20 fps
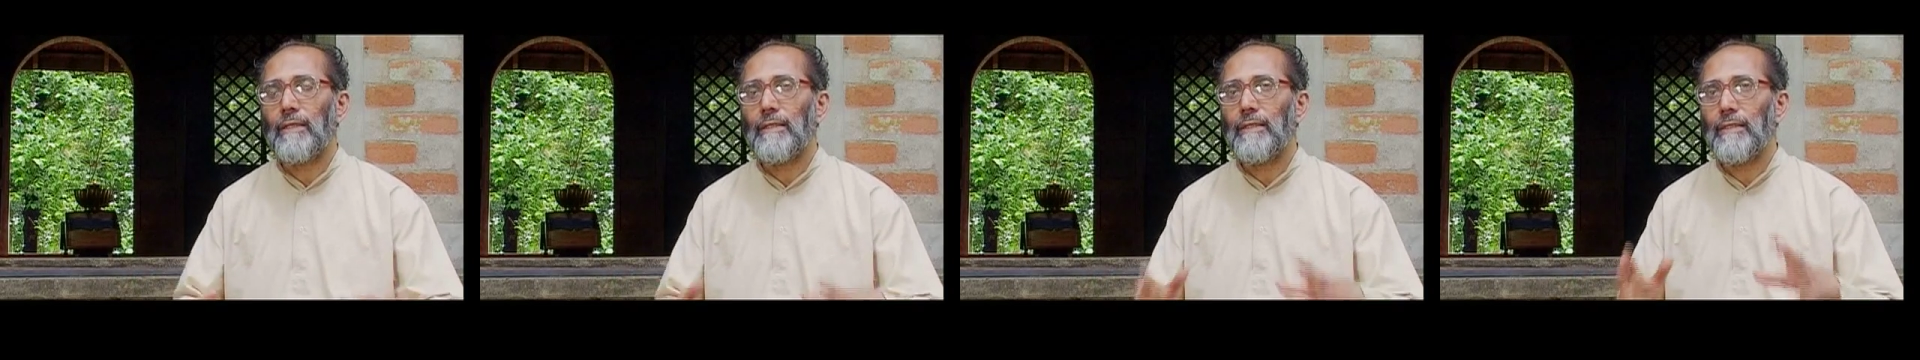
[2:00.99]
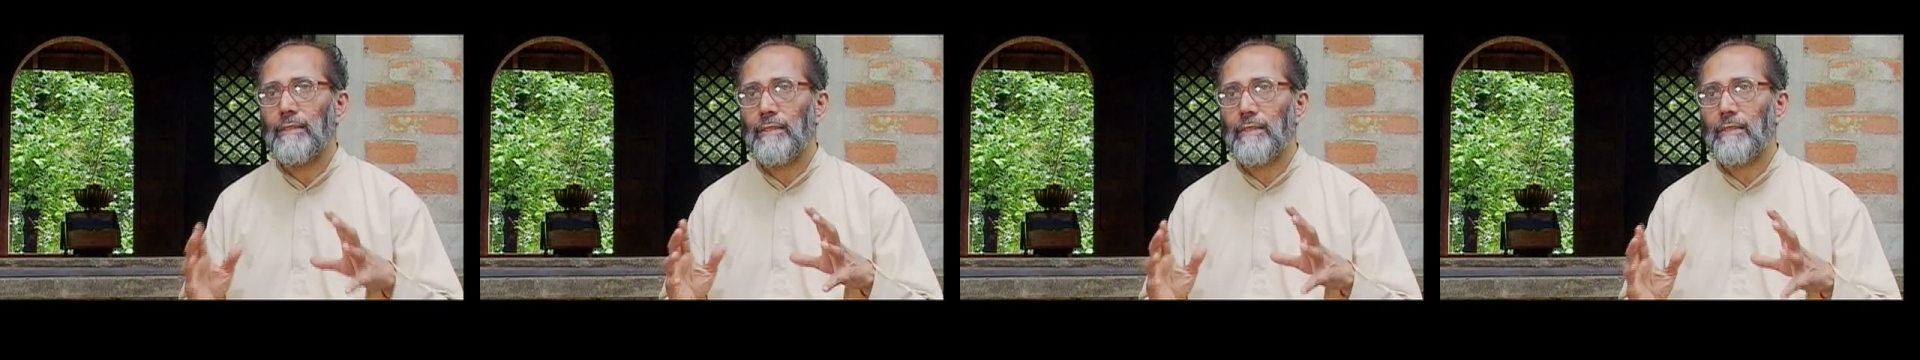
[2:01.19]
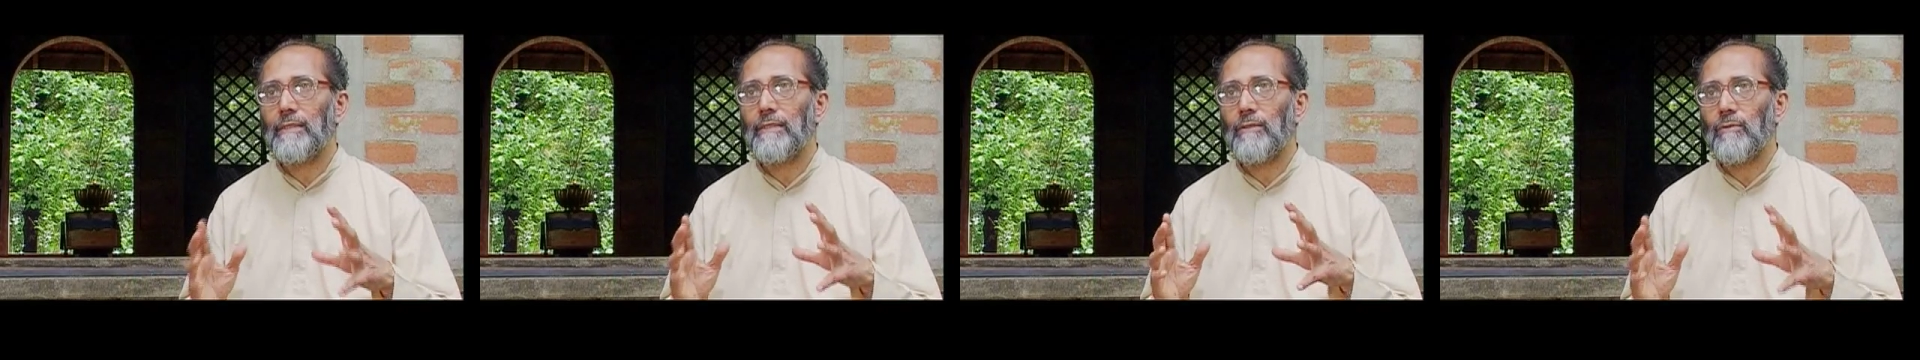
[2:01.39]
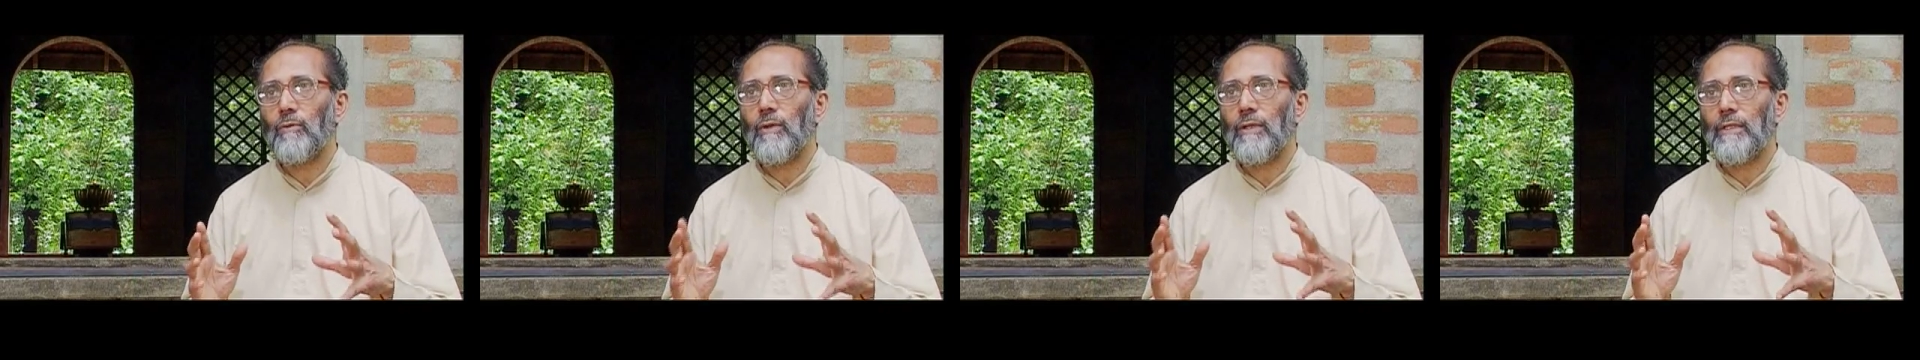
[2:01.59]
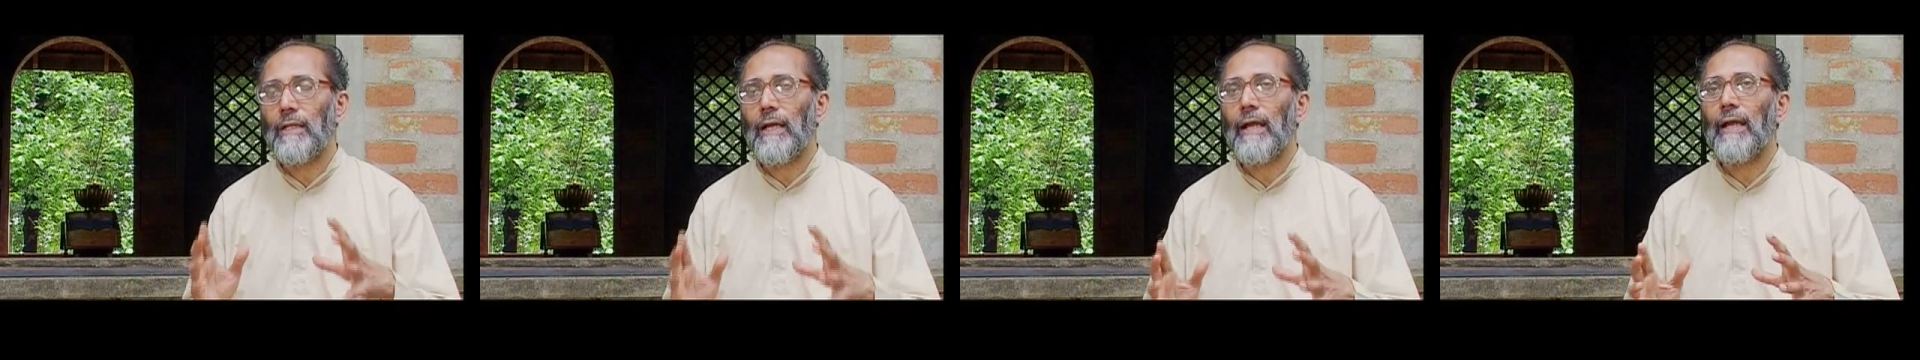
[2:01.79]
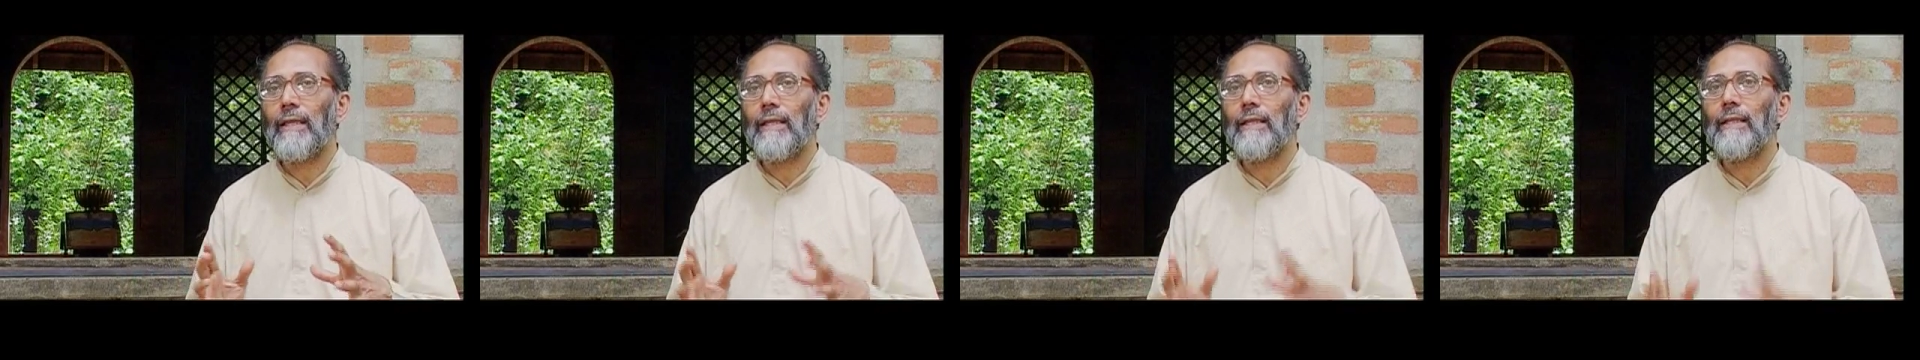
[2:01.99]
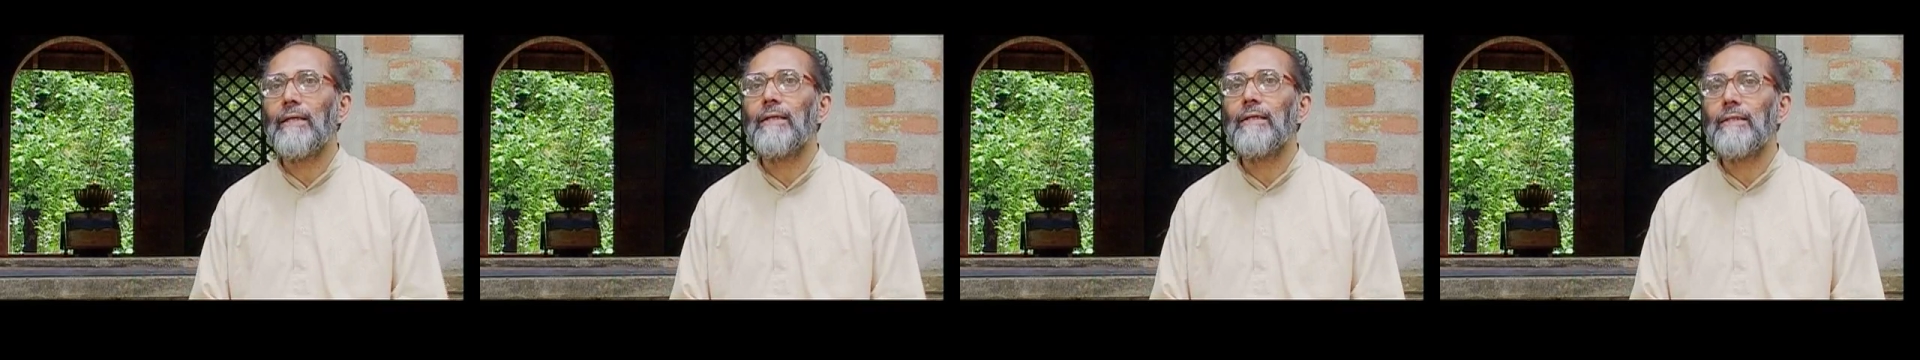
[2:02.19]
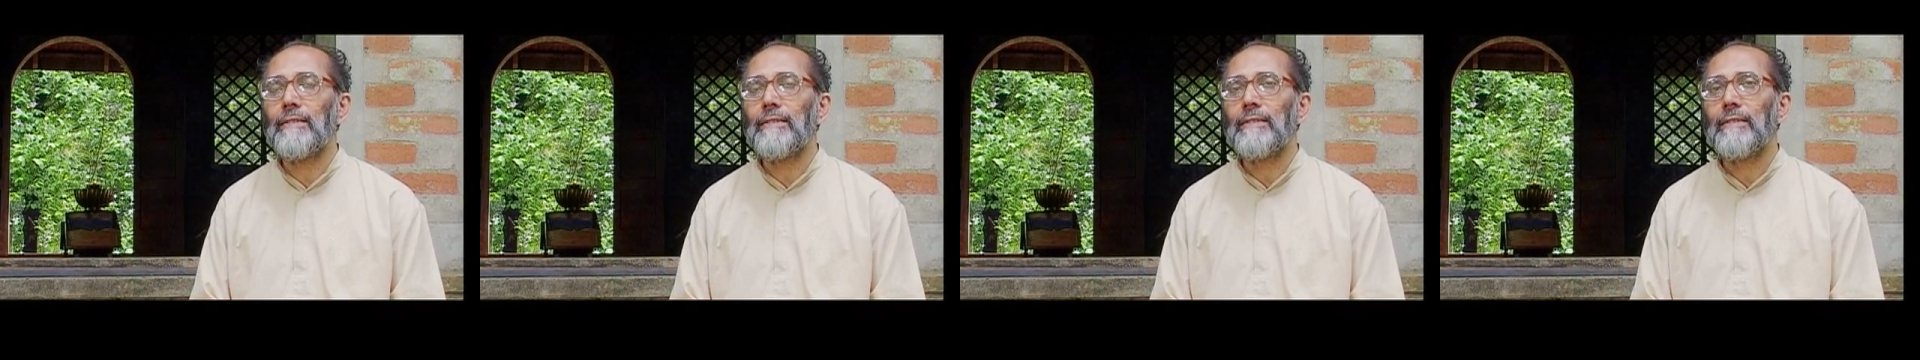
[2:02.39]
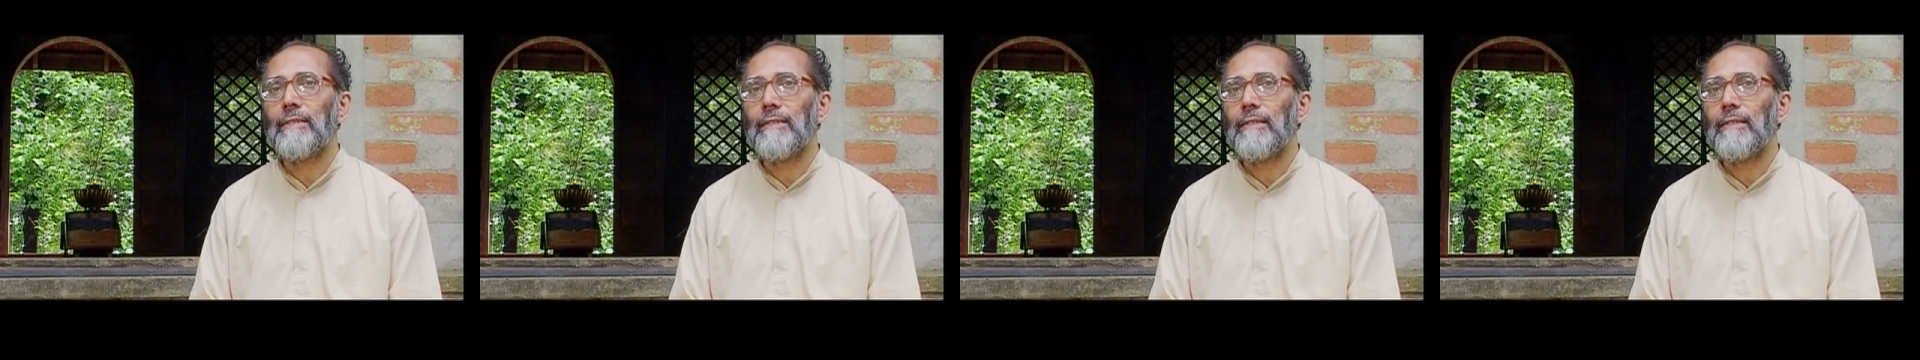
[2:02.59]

This is what I learned